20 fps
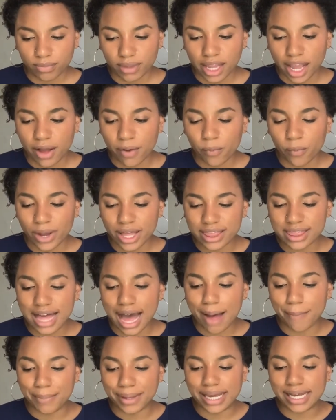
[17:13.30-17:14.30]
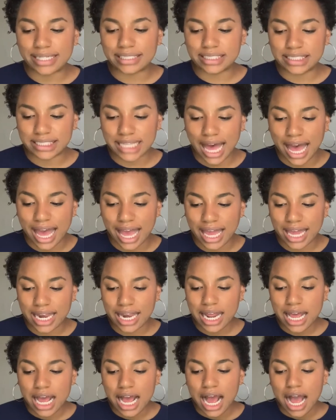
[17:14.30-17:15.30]
With that being
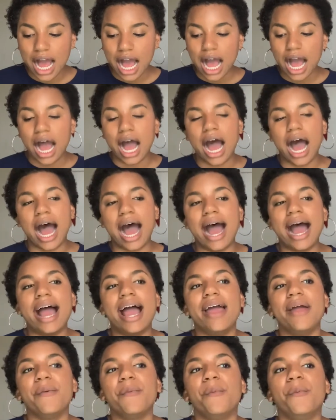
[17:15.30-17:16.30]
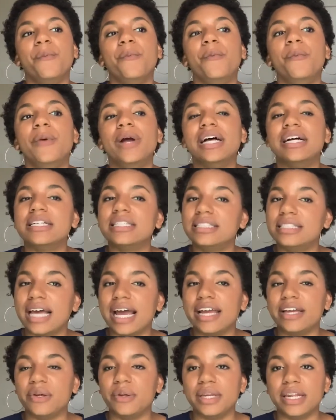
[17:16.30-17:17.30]
said, I will
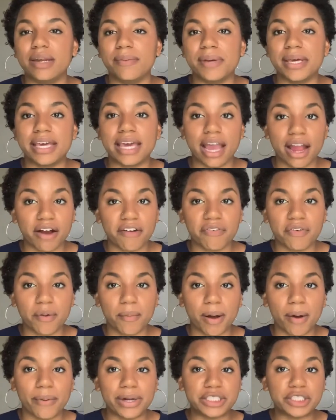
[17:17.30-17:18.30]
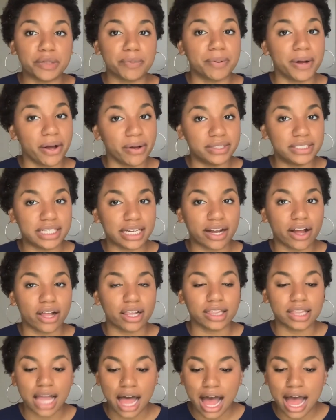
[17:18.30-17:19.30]
say you need to be careful about what you're posting
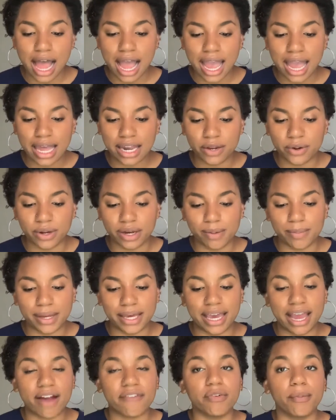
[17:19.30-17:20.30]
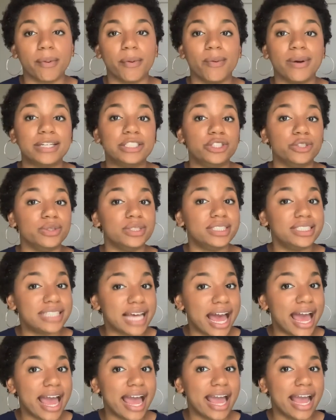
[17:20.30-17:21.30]
online. You need to be careful about what you
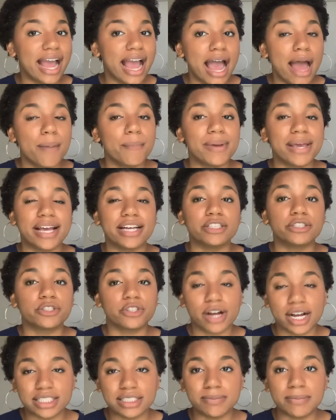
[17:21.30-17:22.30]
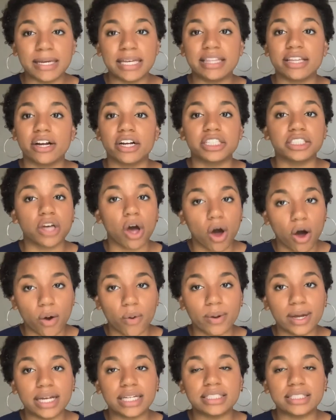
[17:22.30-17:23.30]
say, because trust me, there is
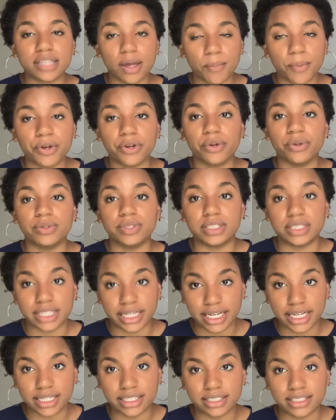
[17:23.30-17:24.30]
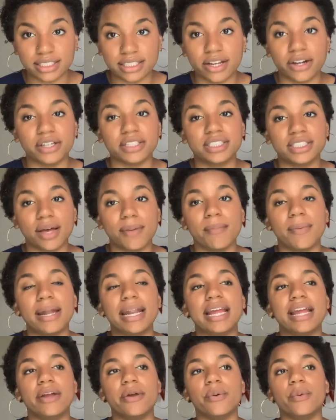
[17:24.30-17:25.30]
always someone who sees. There's
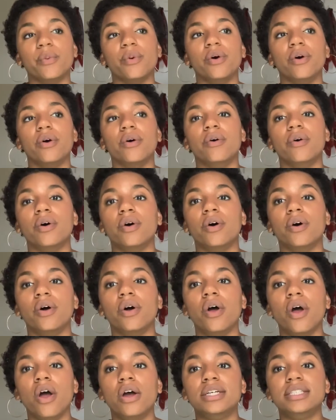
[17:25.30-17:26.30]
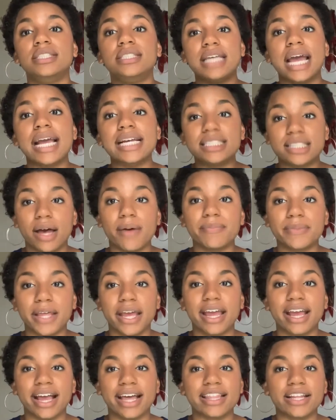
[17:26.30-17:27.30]
somebody who will say
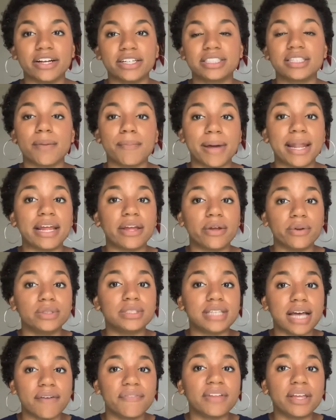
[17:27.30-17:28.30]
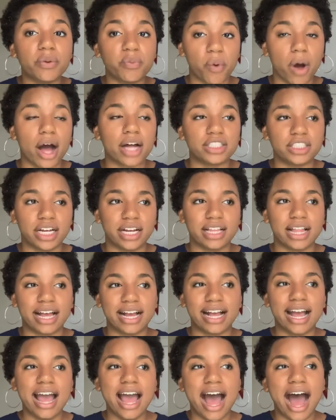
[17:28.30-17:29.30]
something, and there's somebody who's definitely watching.
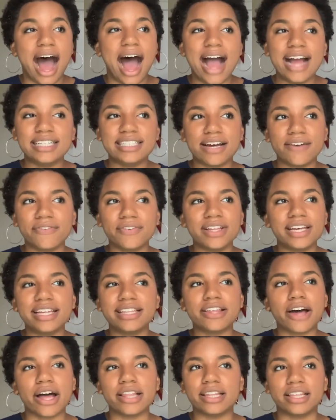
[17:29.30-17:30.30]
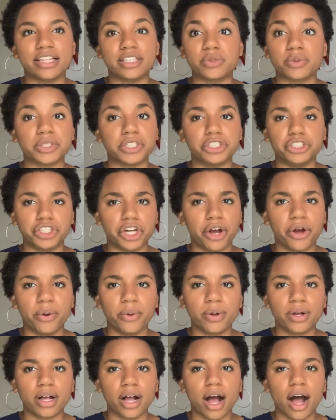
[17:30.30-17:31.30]
Like, I definitely thought that this was a
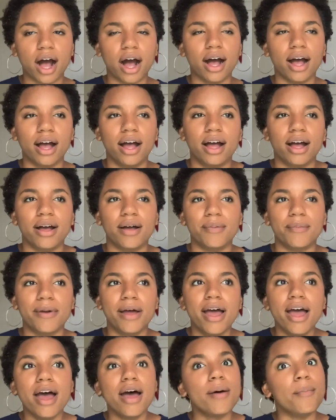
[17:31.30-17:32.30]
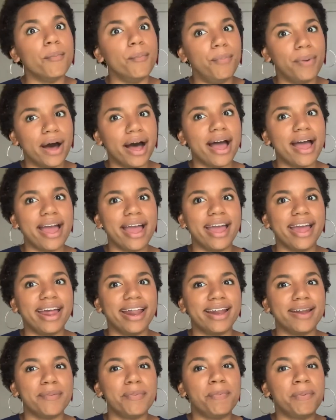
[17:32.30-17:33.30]
joke,
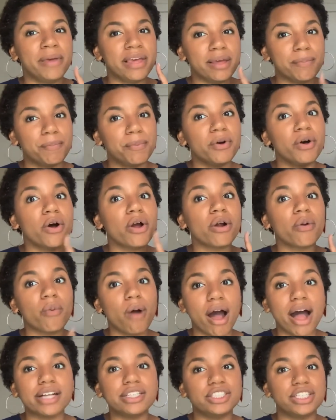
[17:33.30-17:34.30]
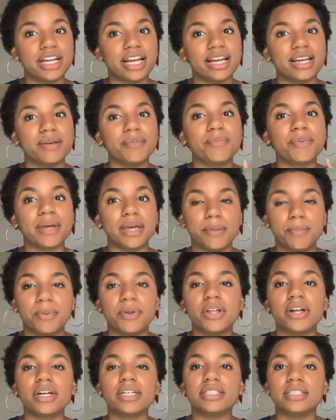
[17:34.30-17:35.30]
but people are watching,
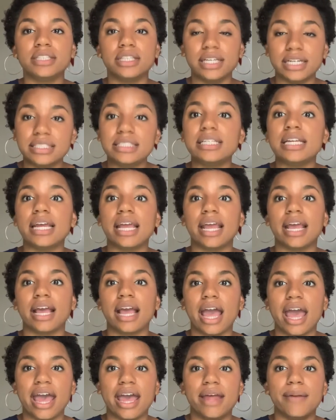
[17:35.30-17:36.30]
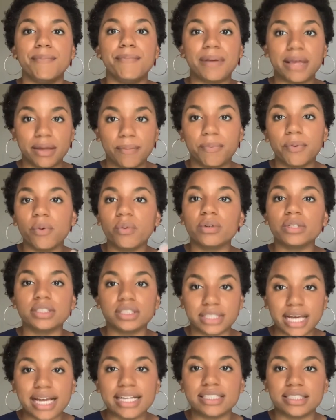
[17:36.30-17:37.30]
people are listening, and people will
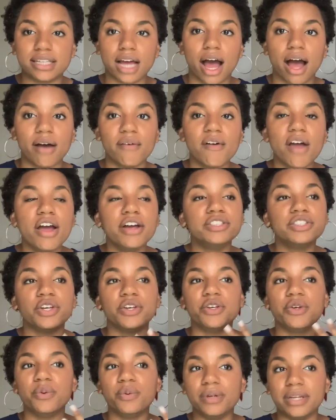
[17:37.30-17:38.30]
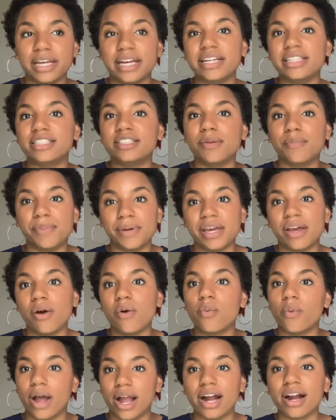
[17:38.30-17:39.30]
say stuff. So you need to be
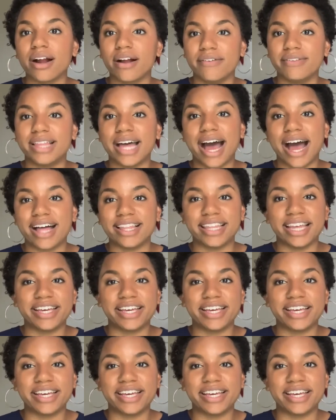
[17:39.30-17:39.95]
aware of that.